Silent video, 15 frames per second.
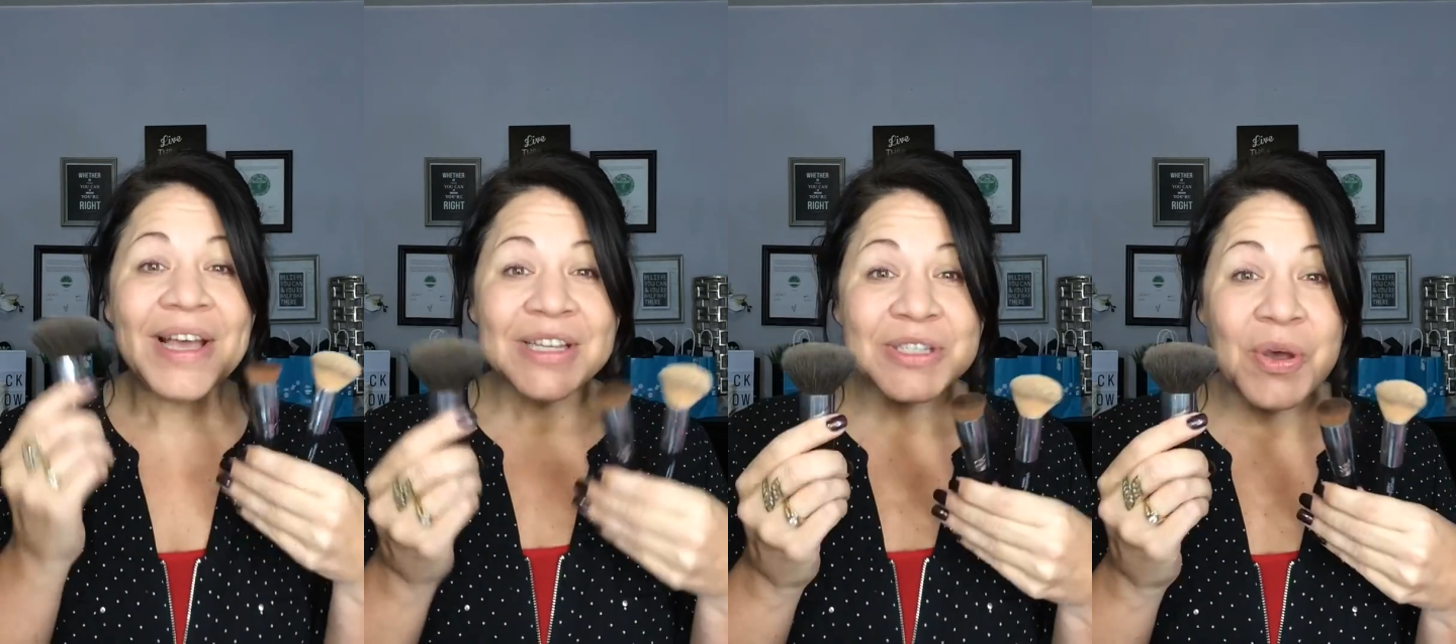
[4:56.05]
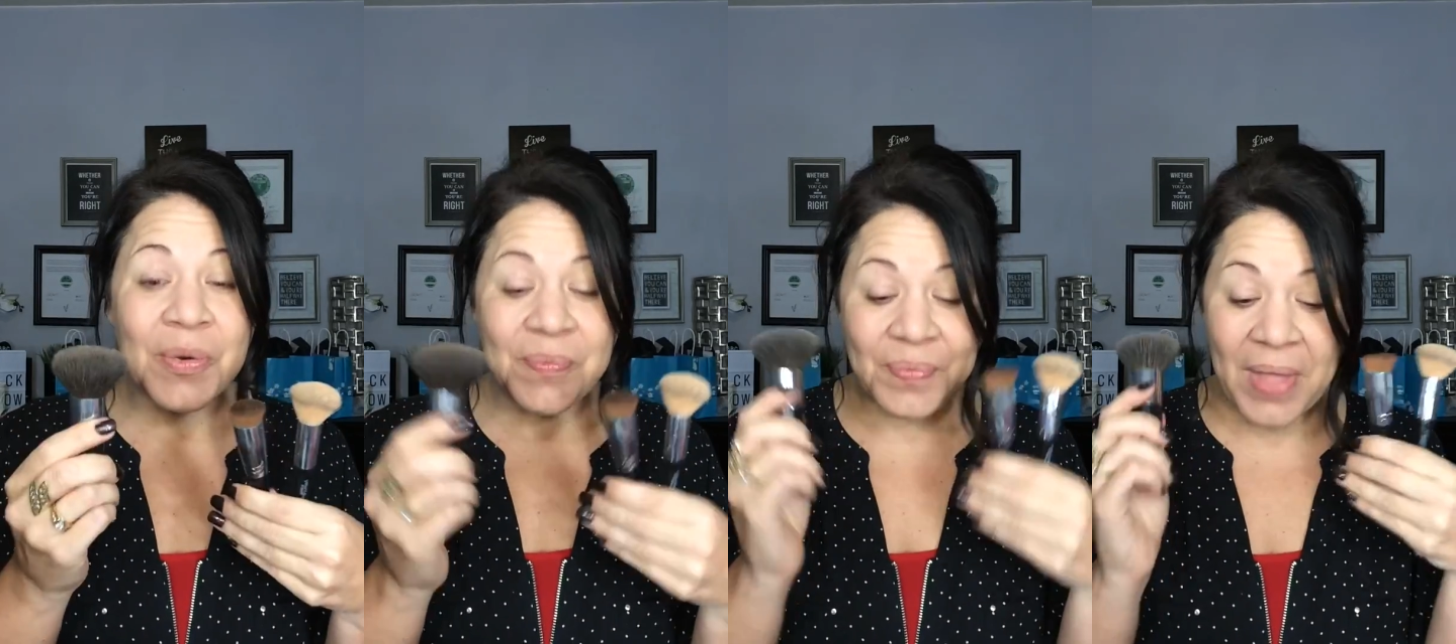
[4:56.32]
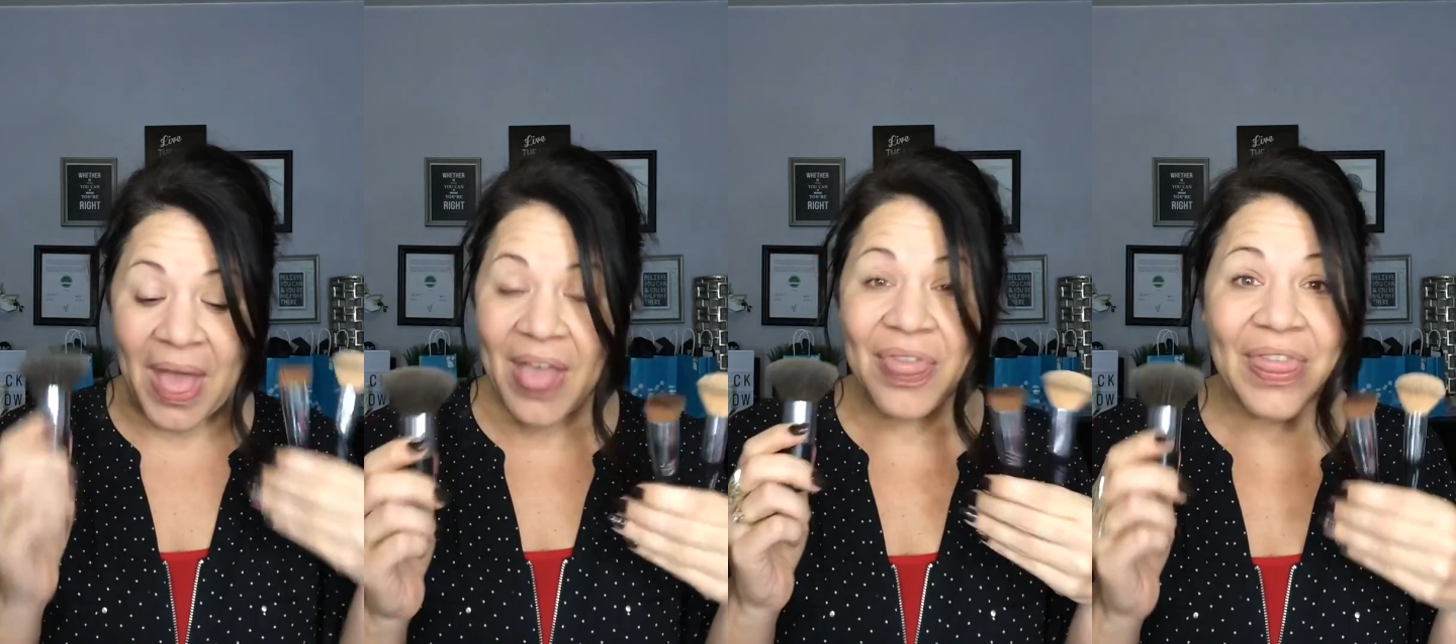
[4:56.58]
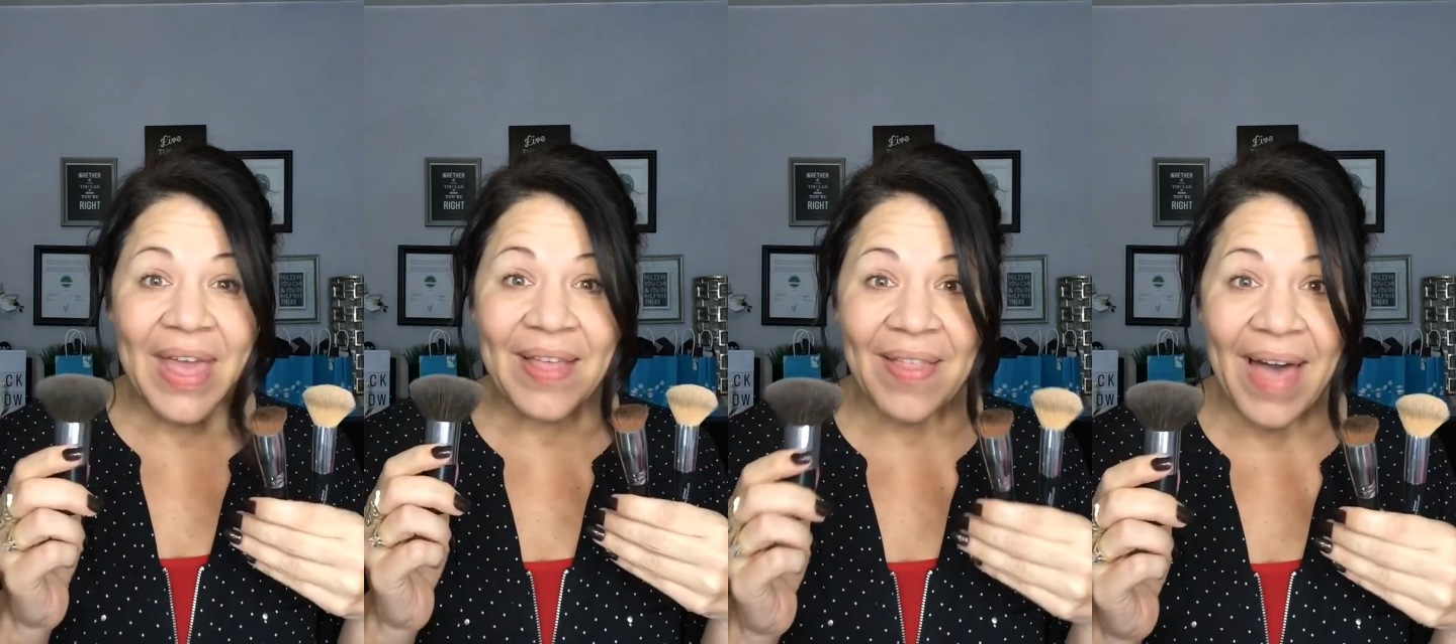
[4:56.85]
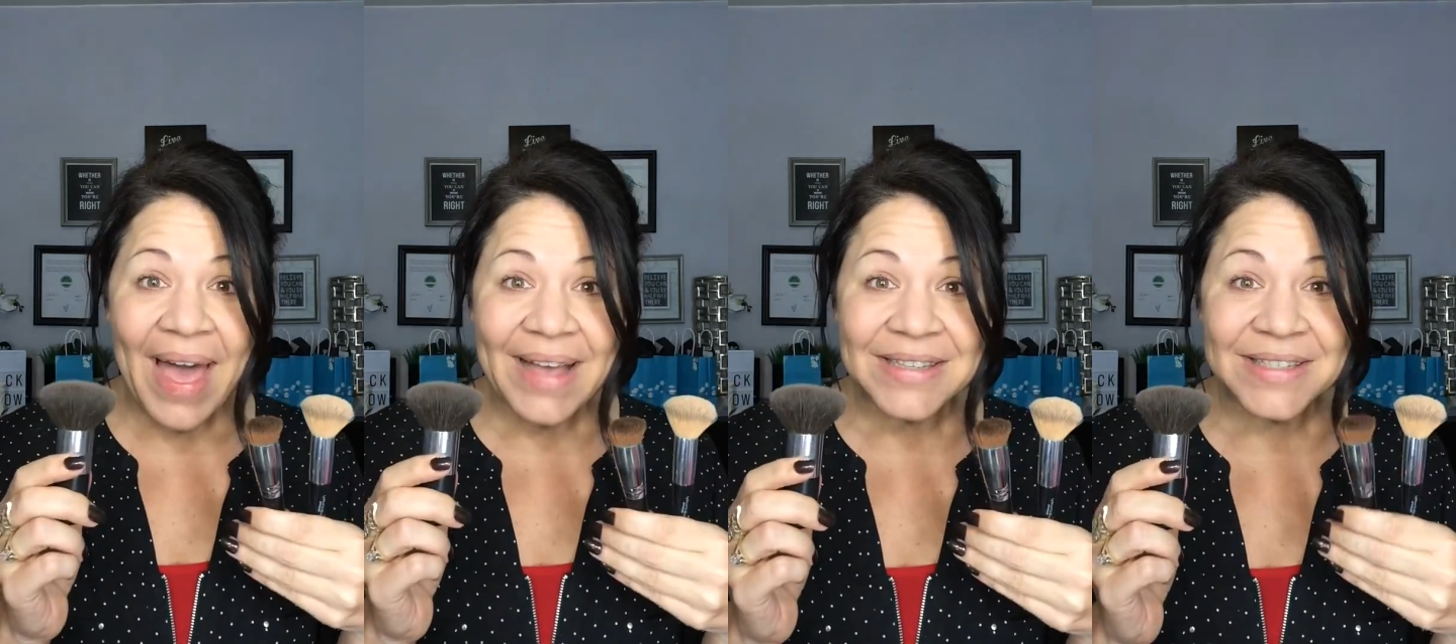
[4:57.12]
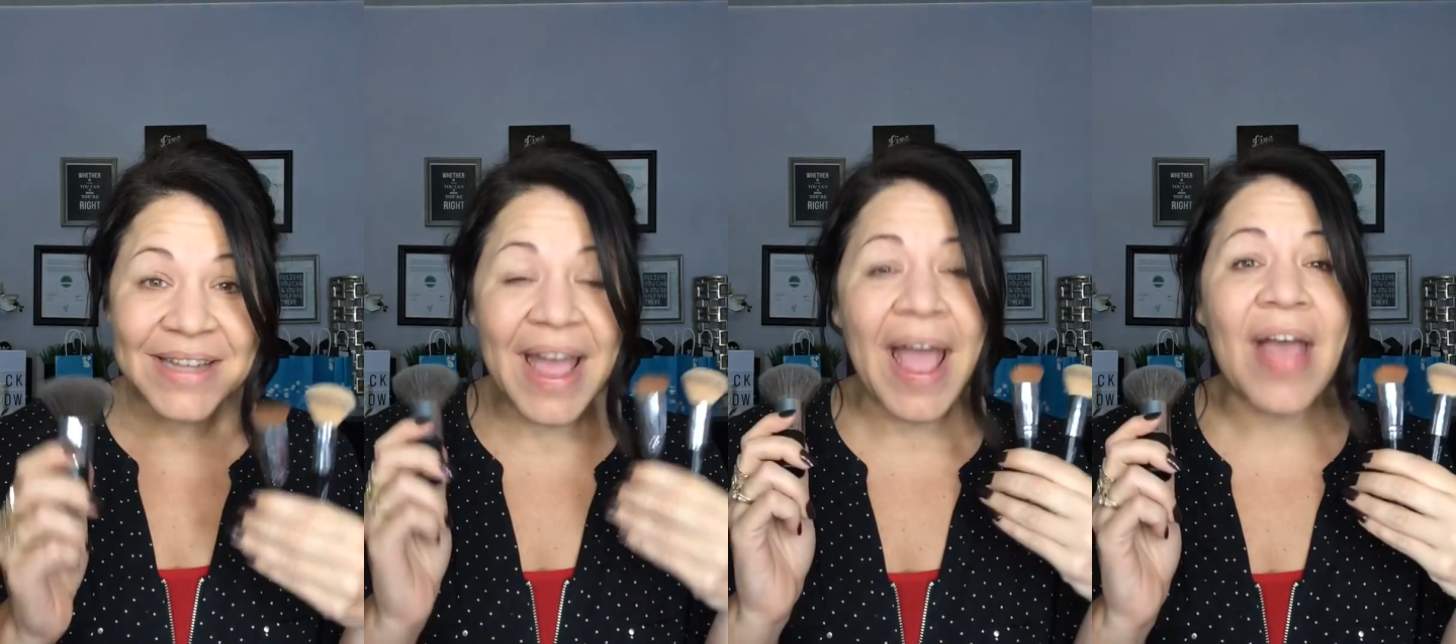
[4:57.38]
So They last